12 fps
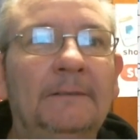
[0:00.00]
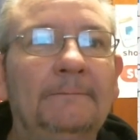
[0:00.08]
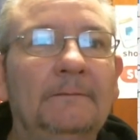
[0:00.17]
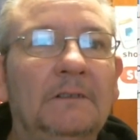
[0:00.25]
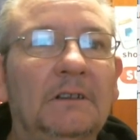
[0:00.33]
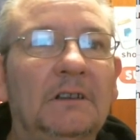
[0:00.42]

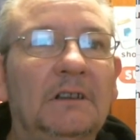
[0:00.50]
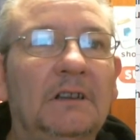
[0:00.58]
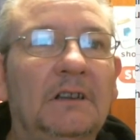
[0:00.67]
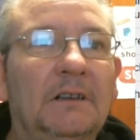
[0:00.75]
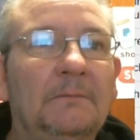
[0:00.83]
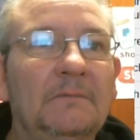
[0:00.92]

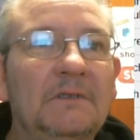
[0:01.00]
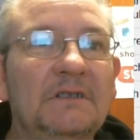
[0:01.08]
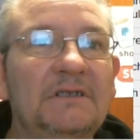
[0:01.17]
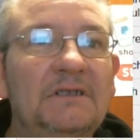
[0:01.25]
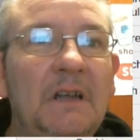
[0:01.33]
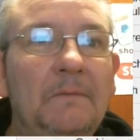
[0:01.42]
The
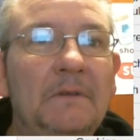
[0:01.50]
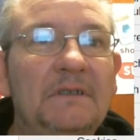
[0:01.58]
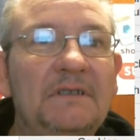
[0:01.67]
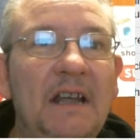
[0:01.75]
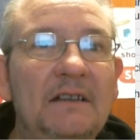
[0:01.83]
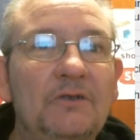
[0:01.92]
southern
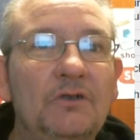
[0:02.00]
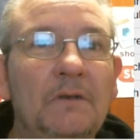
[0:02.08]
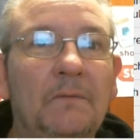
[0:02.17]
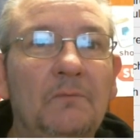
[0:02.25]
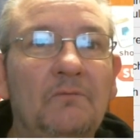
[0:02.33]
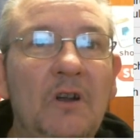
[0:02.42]
section of a
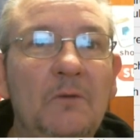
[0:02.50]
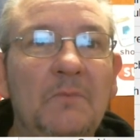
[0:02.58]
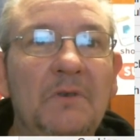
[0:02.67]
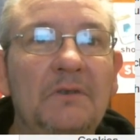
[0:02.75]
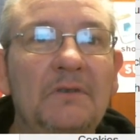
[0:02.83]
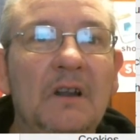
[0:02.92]

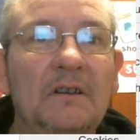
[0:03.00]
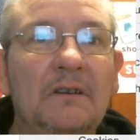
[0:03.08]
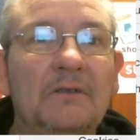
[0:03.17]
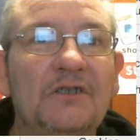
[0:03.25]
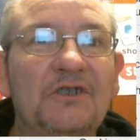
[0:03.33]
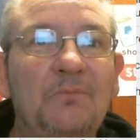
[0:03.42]
Roman
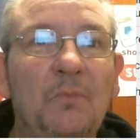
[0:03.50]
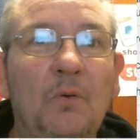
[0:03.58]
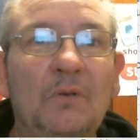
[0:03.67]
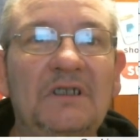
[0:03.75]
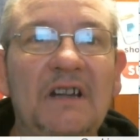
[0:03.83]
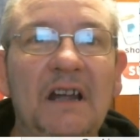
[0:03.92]
small
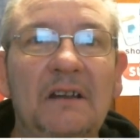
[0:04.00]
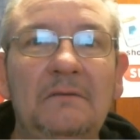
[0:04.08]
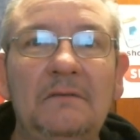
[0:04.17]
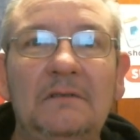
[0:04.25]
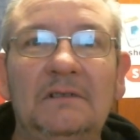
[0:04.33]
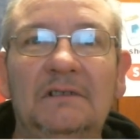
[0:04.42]
town.
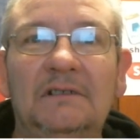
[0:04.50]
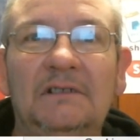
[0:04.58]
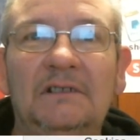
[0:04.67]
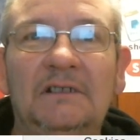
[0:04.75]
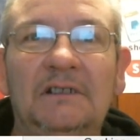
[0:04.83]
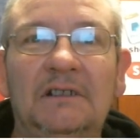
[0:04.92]

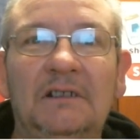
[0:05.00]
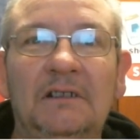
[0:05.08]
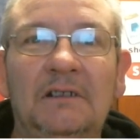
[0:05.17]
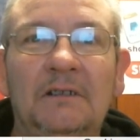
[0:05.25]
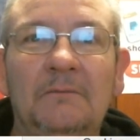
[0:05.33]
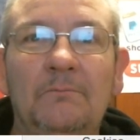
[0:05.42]

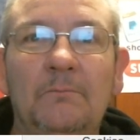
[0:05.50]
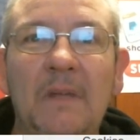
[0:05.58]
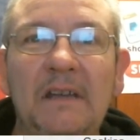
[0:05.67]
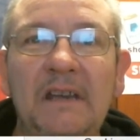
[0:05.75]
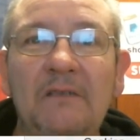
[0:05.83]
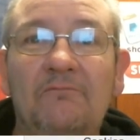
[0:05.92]

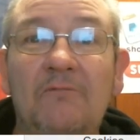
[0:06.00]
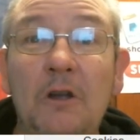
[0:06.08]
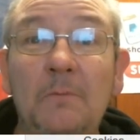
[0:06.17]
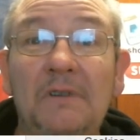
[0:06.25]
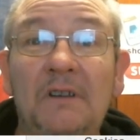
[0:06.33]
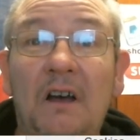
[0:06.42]
Many
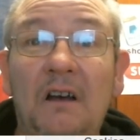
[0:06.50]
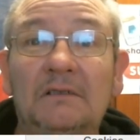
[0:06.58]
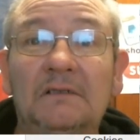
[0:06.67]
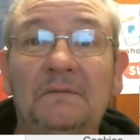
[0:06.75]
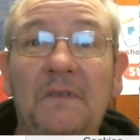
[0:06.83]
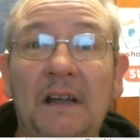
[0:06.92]
Roman
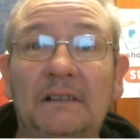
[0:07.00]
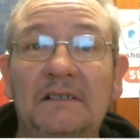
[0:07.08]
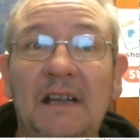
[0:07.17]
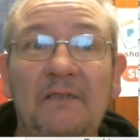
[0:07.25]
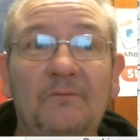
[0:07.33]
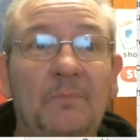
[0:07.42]
artifacts
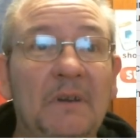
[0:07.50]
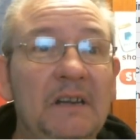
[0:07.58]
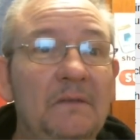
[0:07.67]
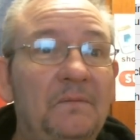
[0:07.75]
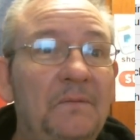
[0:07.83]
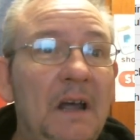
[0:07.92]
have been
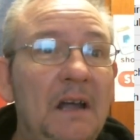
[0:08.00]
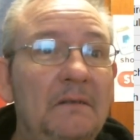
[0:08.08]
found